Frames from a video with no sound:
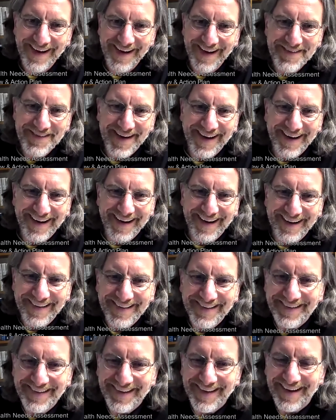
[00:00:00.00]

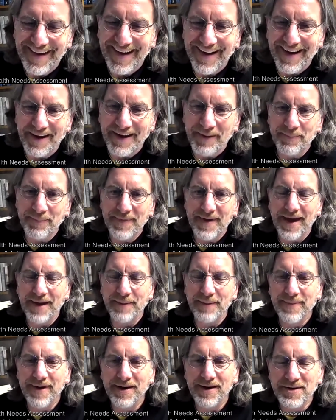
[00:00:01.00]

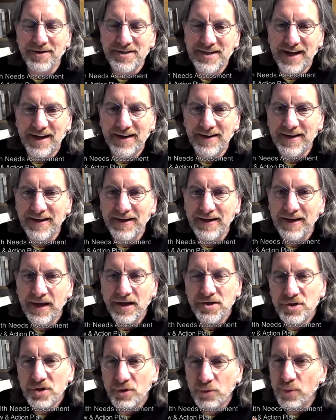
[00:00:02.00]
at Mount Ascutney.
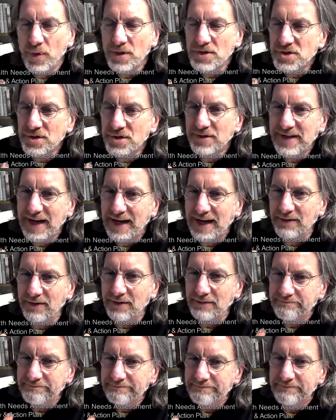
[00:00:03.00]
Jill, what's your
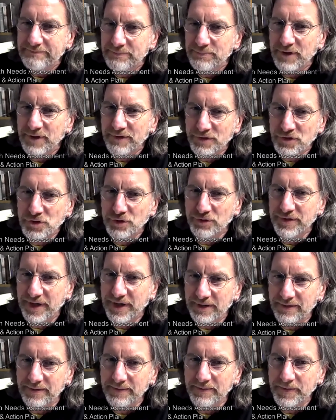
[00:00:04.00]
title? Official title?